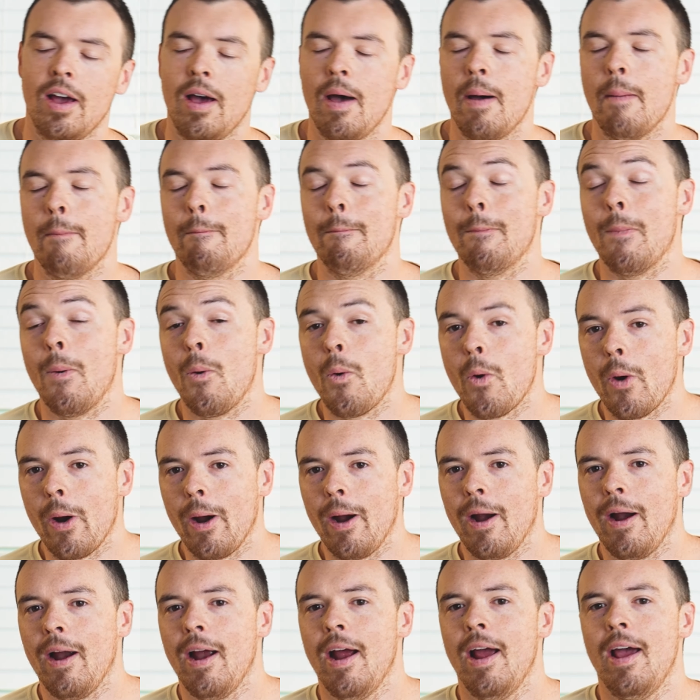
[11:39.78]

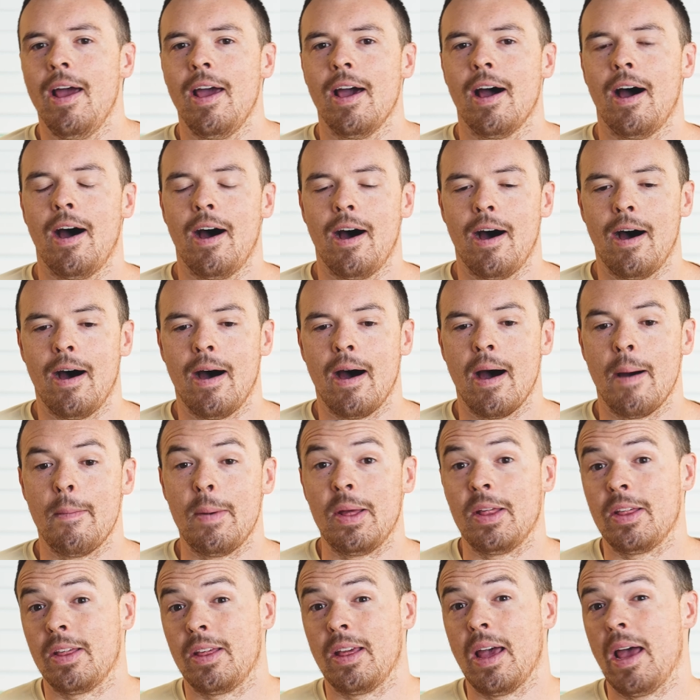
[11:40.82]
more
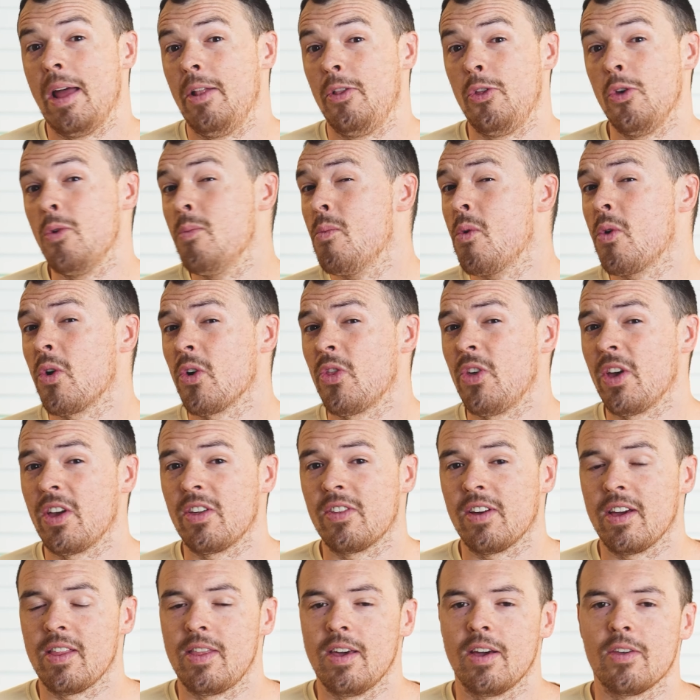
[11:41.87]
and do more things
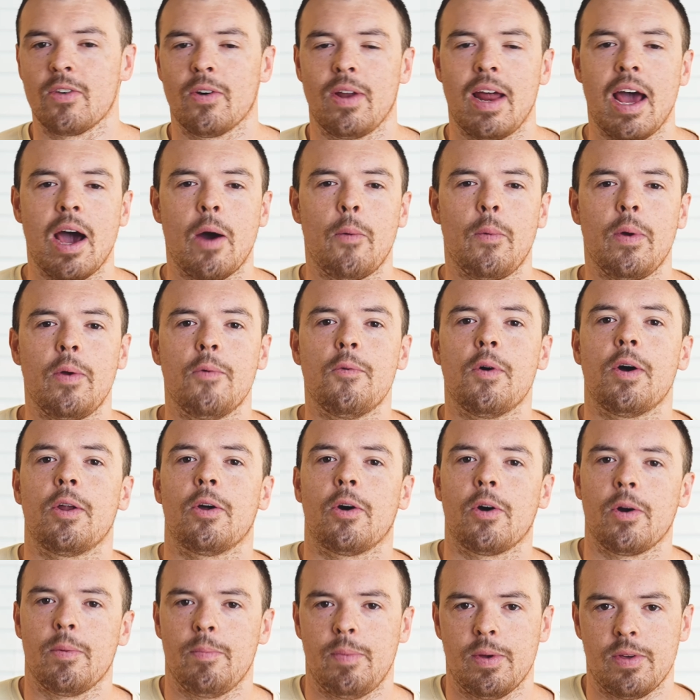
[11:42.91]
like this on how we run
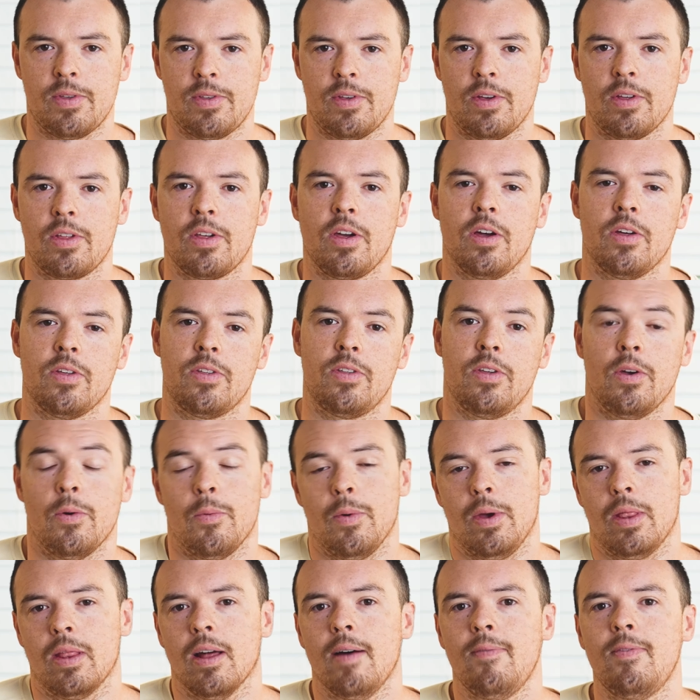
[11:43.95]
our business, because
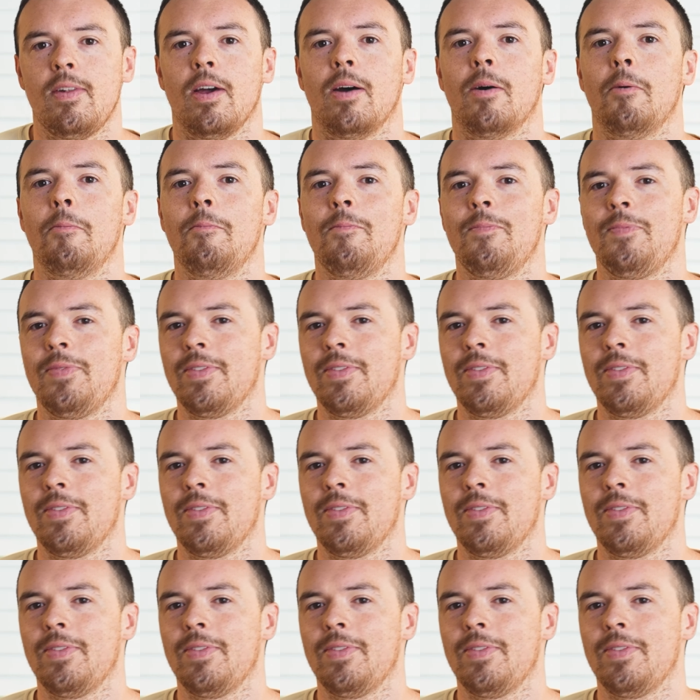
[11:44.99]
we'd love to.